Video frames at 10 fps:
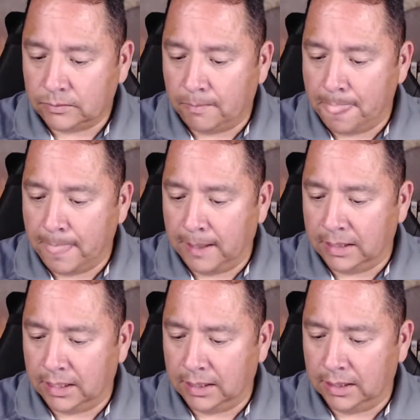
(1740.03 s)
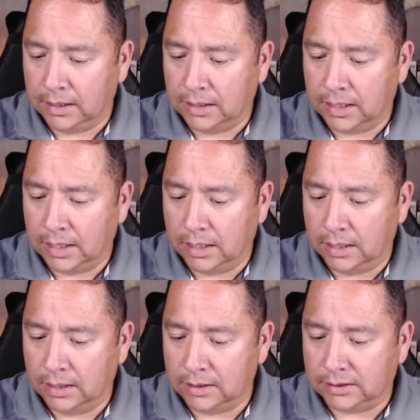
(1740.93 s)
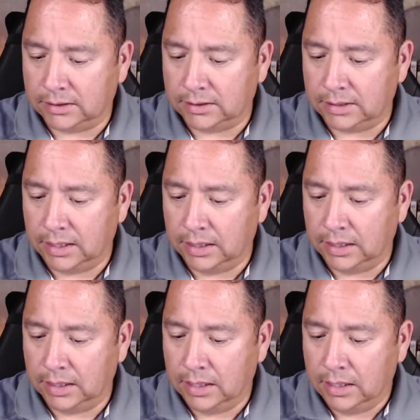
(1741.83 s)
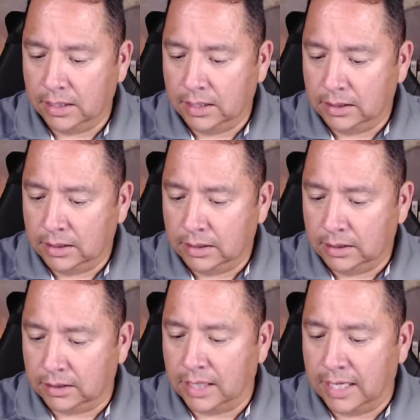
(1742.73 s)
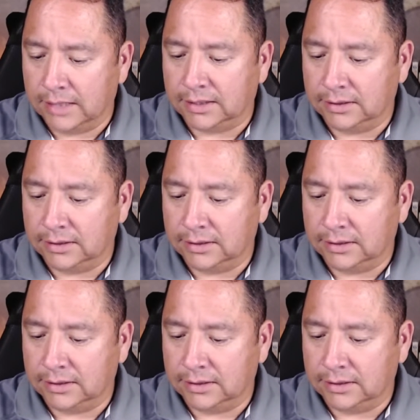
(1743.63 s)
And then let's see. Then the last sentence